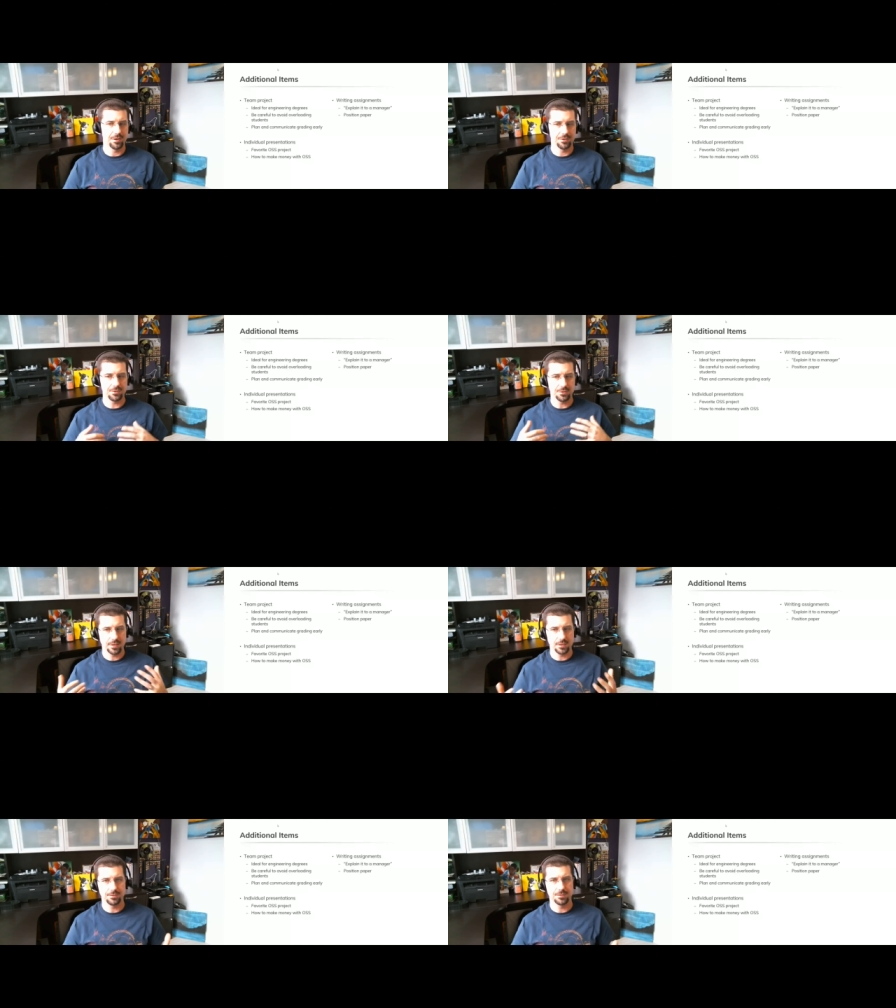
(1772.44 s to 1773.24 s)
also
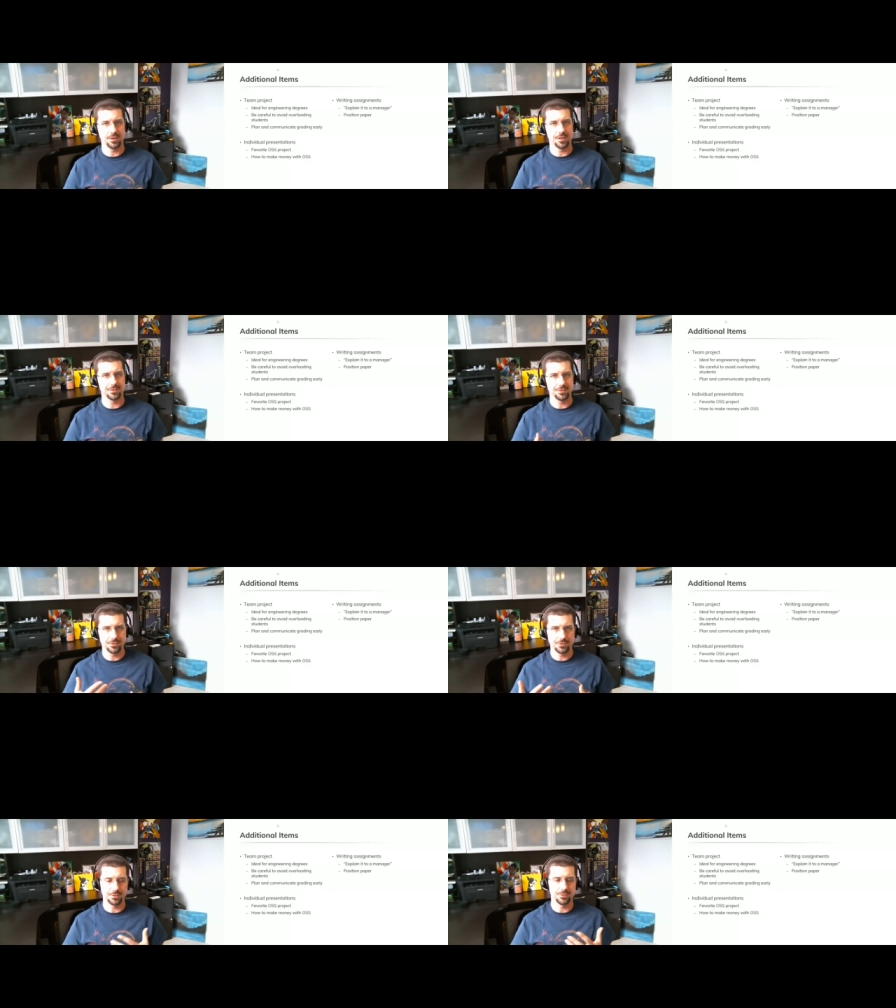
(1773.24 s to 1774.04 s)
kind of causes
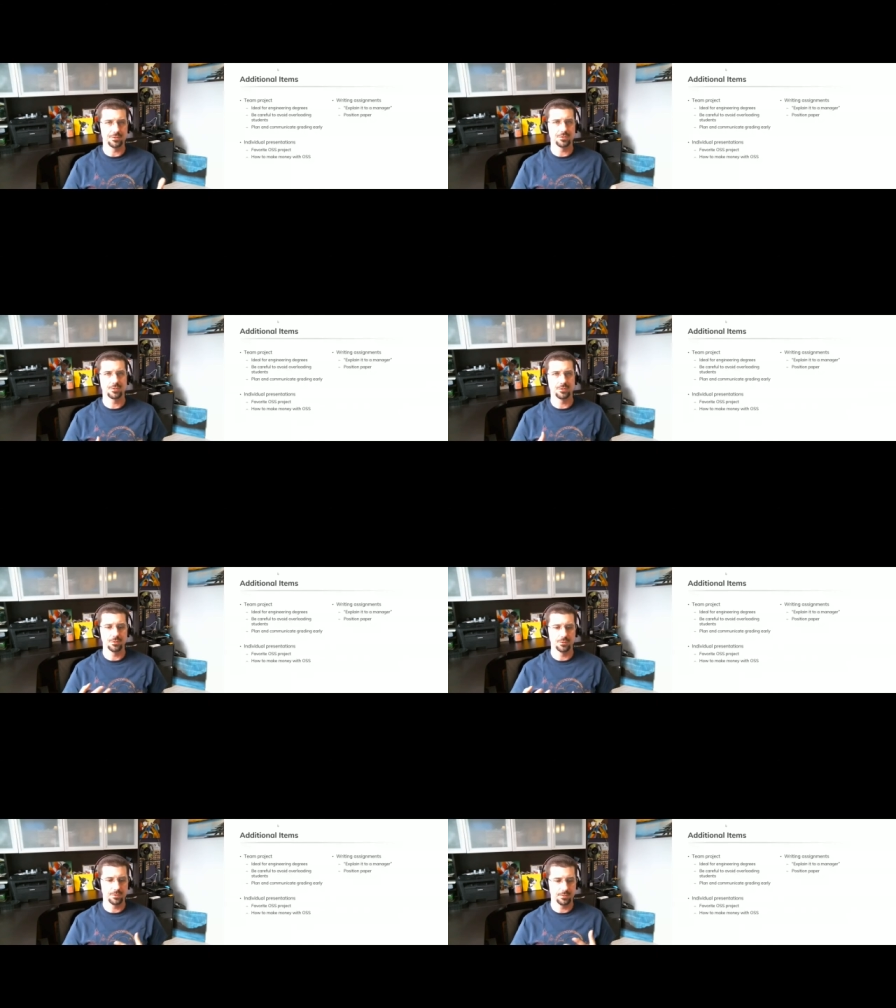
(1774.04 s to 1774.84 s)
students
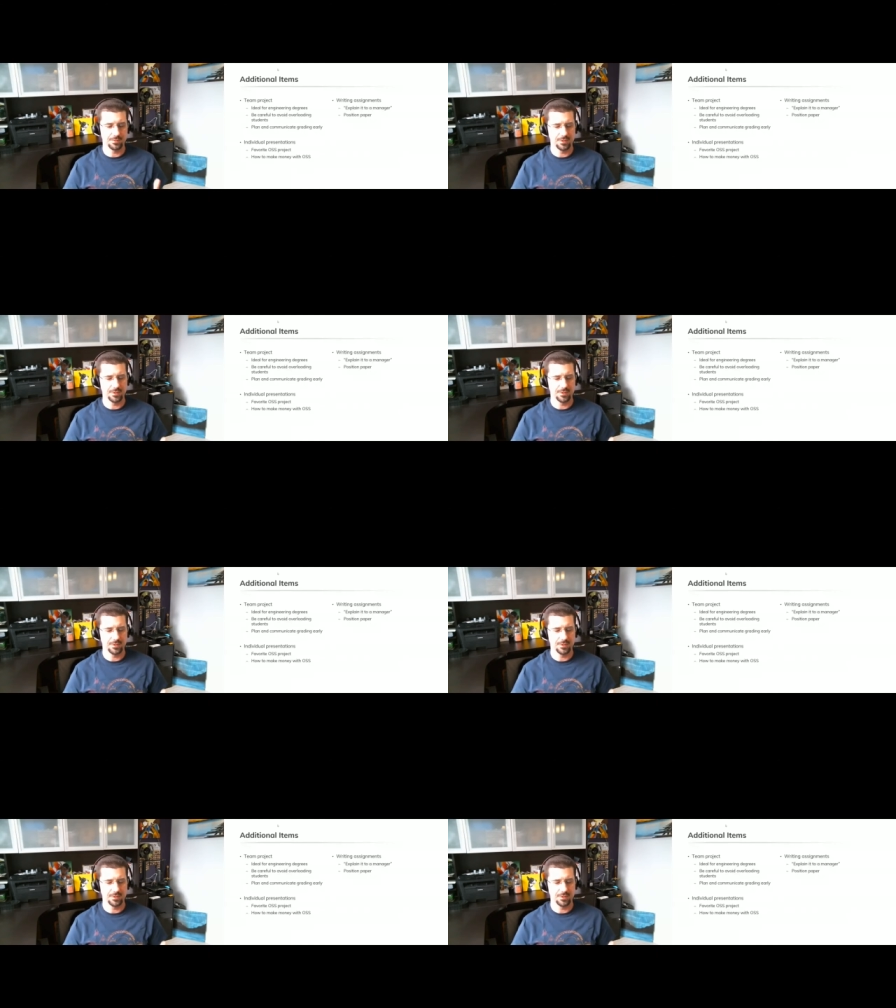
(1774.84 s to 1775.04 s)
to